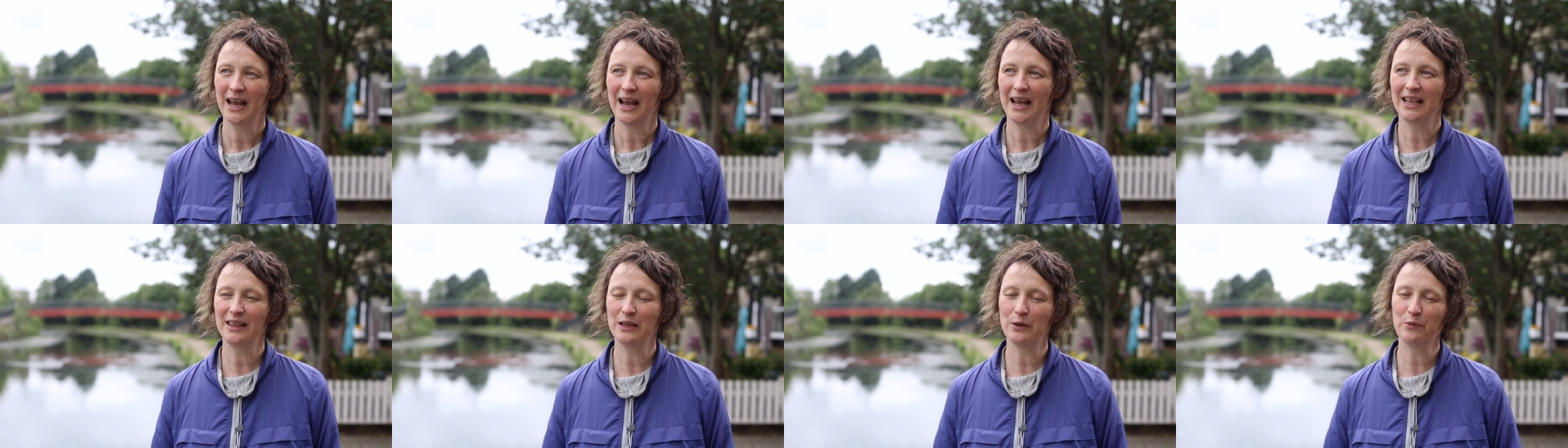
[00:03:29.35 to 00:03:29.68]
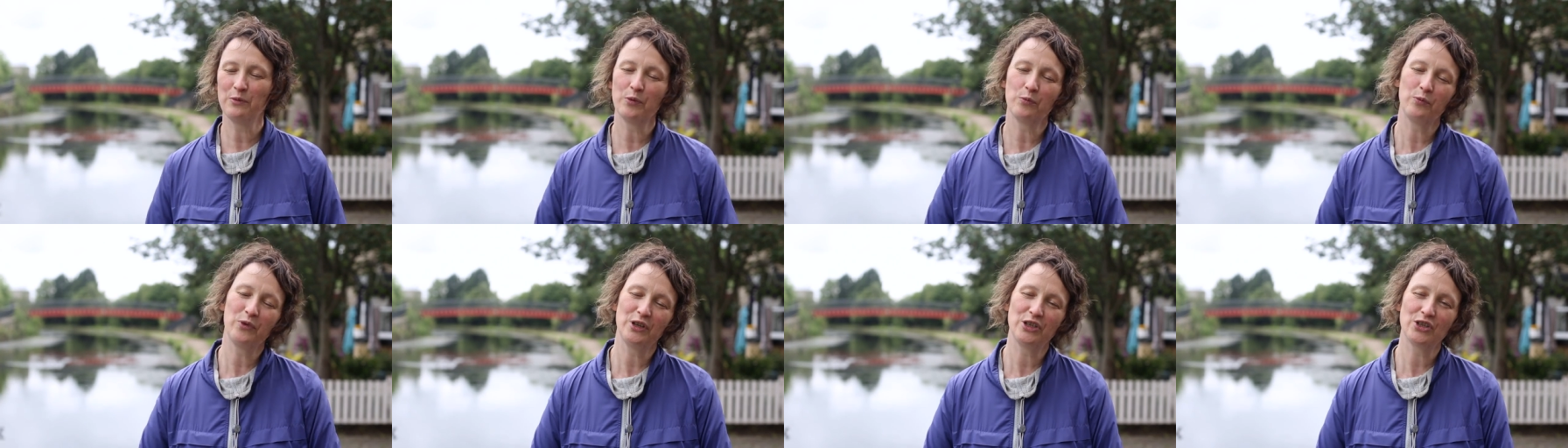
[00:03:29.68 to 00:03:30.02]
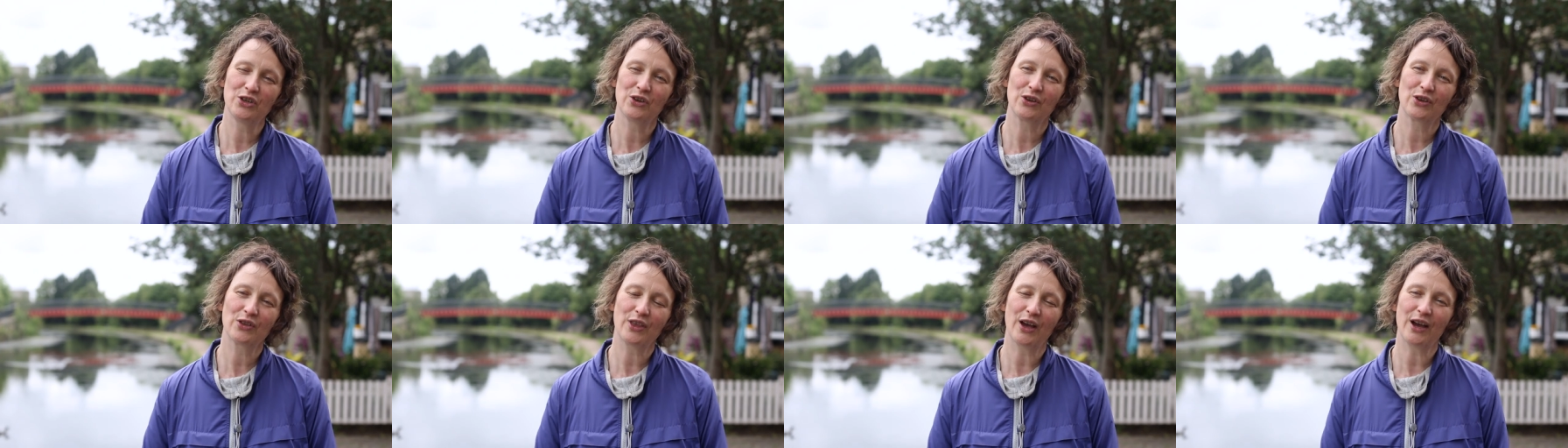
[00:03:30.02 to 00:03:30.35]
And then we
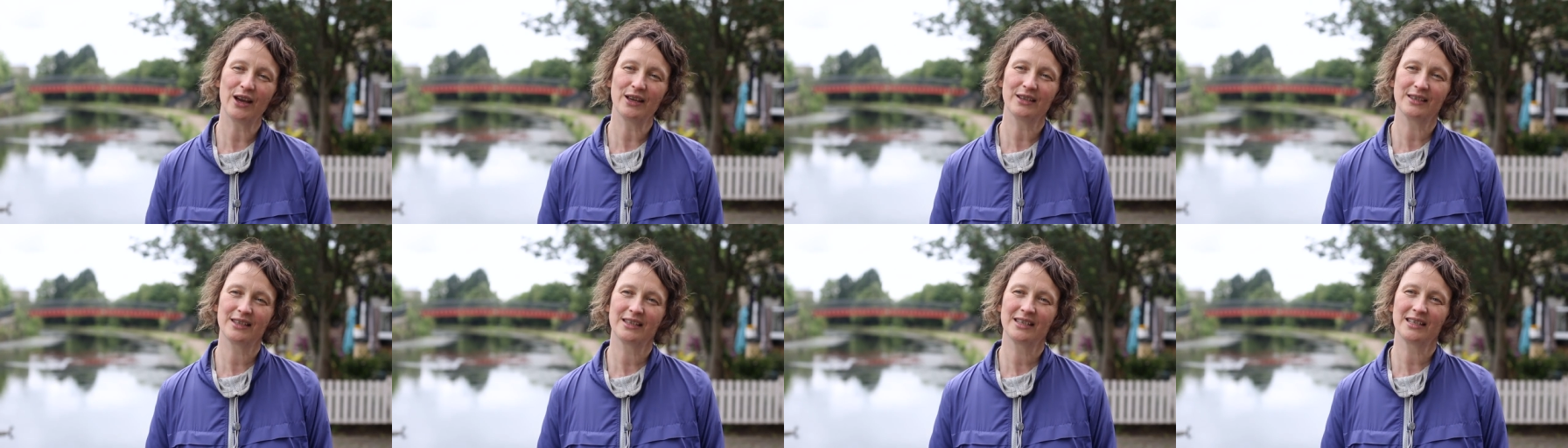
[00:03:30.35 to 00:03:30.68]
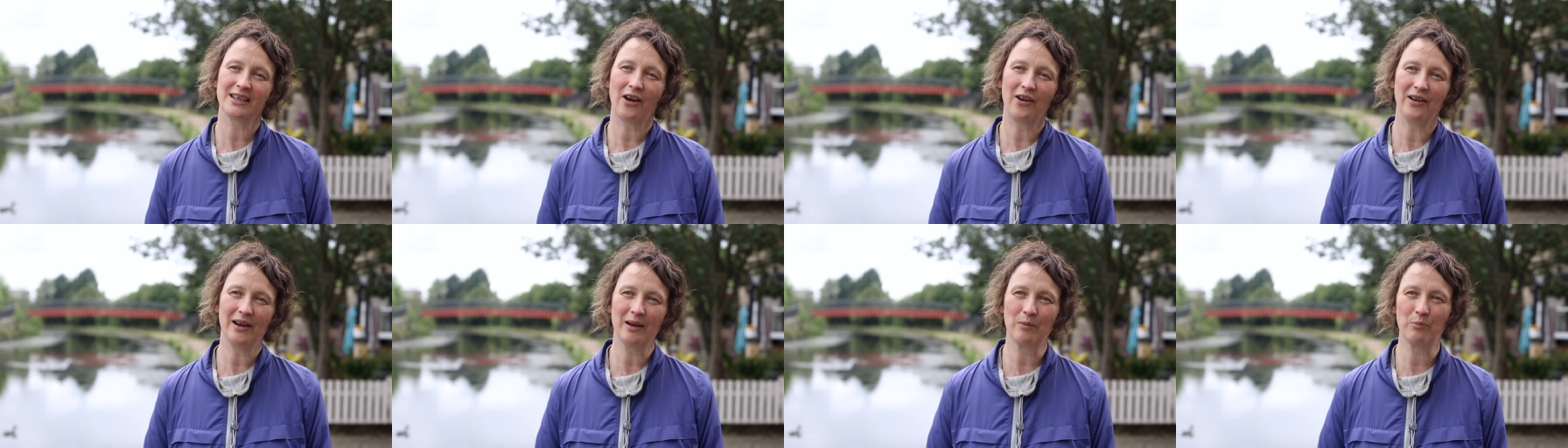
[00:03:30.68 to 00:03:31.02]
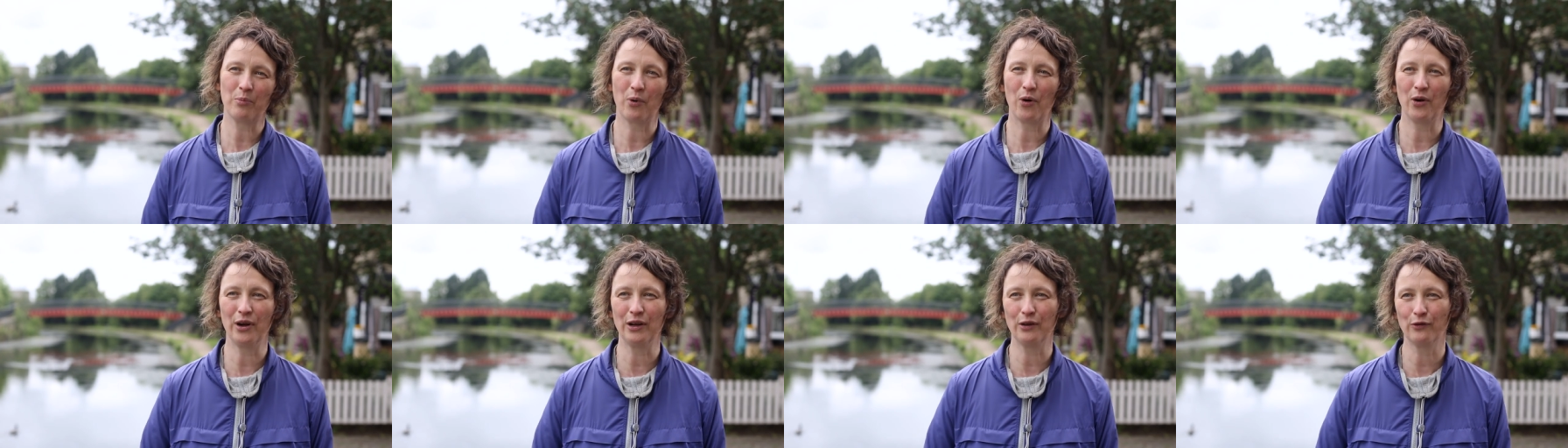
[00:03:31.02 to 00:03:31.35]
took that as a
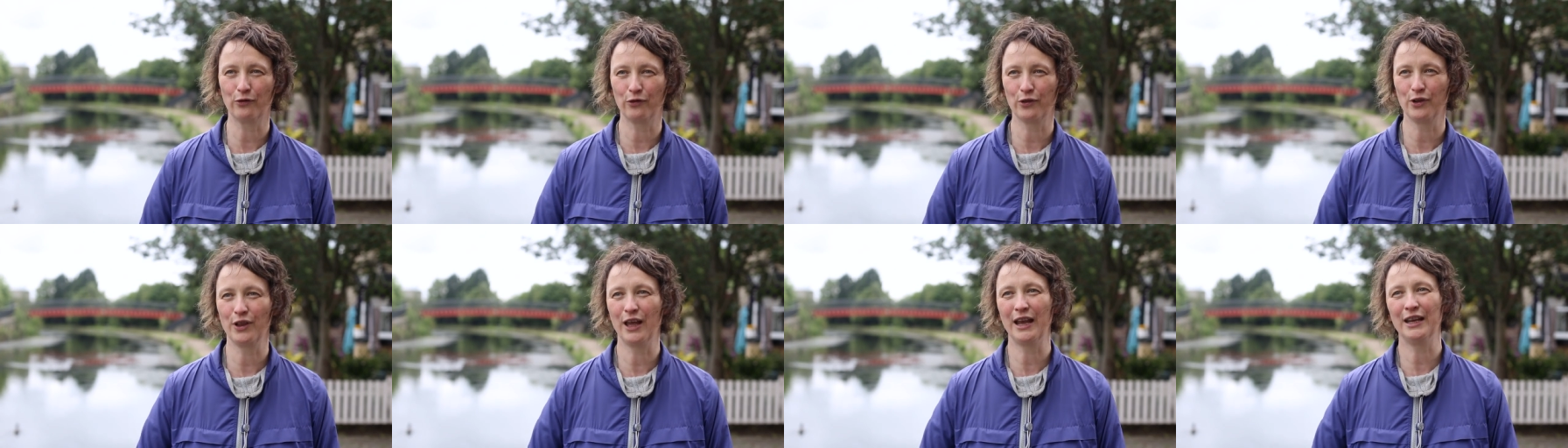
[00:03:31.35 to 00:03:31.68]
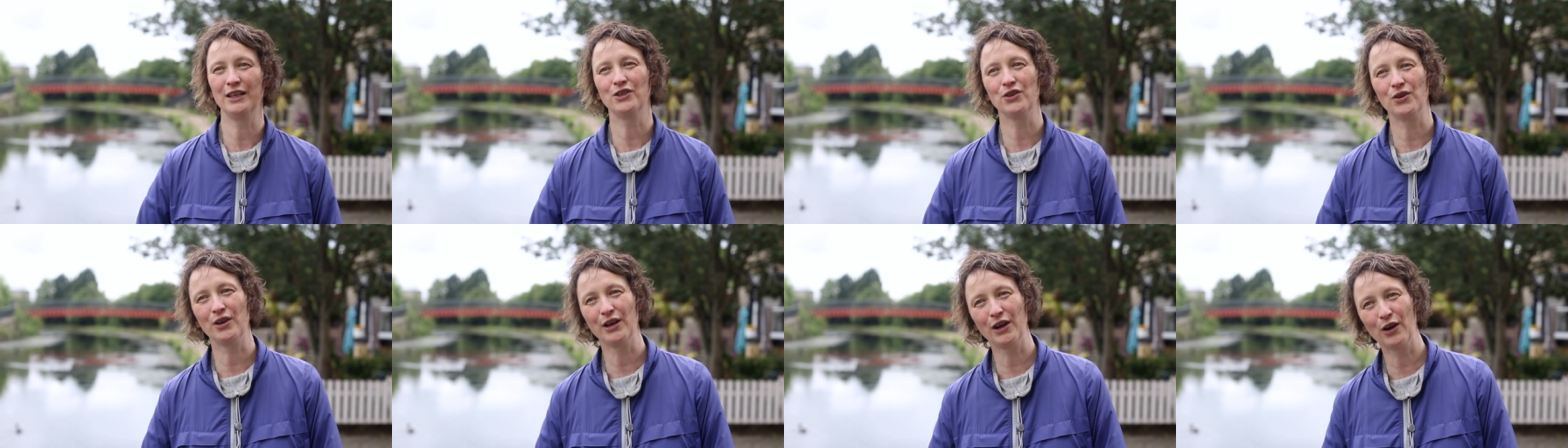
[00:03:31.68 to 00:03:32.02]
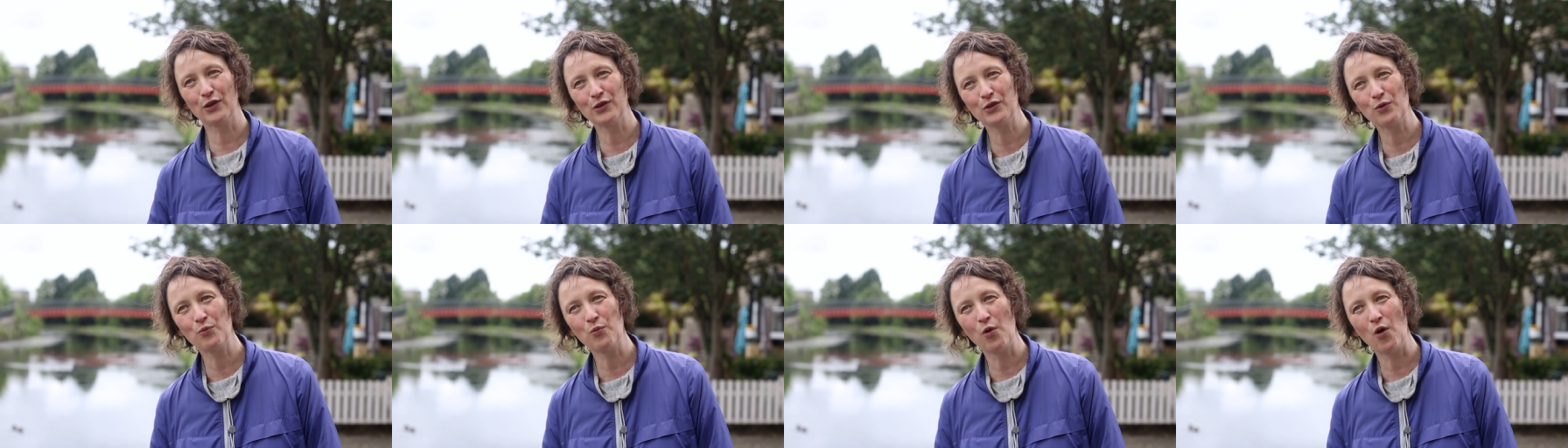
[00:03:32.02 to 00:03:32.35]
starting point for then doing
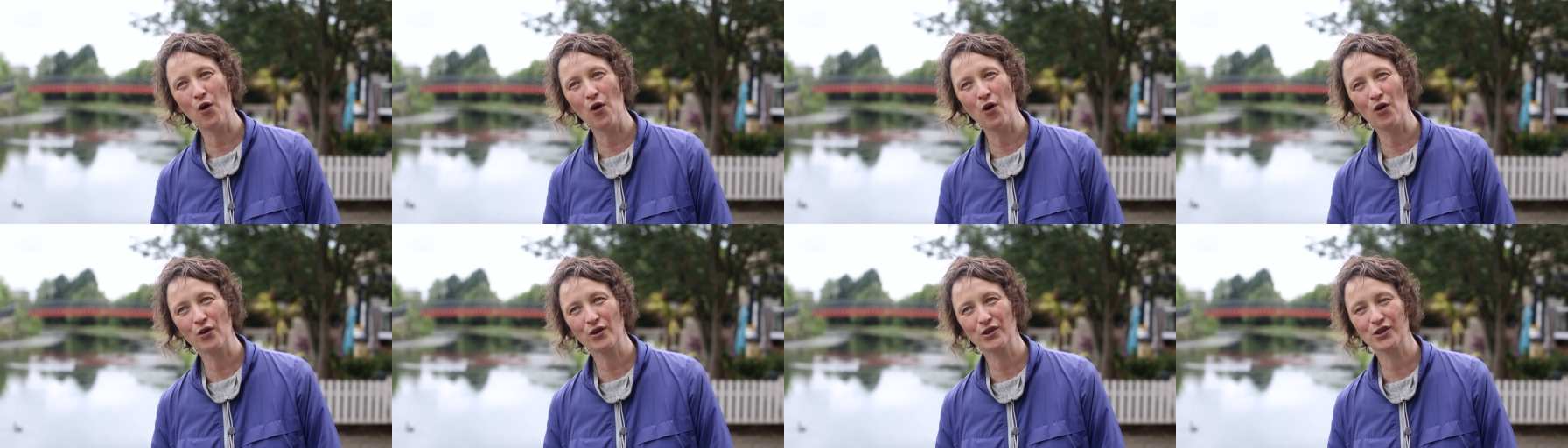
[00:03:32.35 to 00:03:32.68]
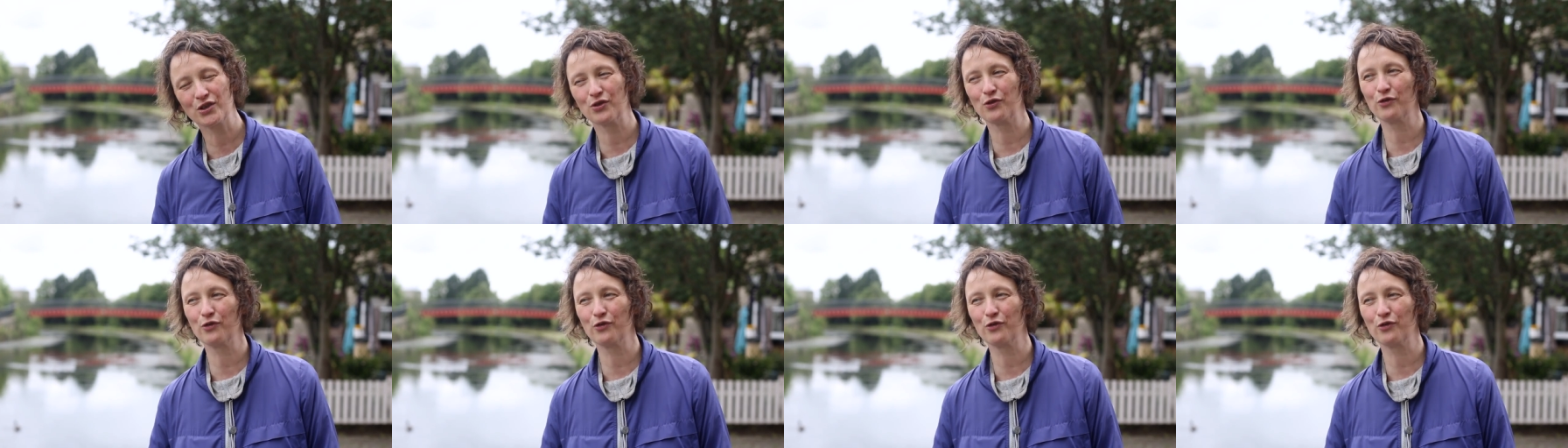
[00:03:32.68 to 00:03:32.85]
other walks.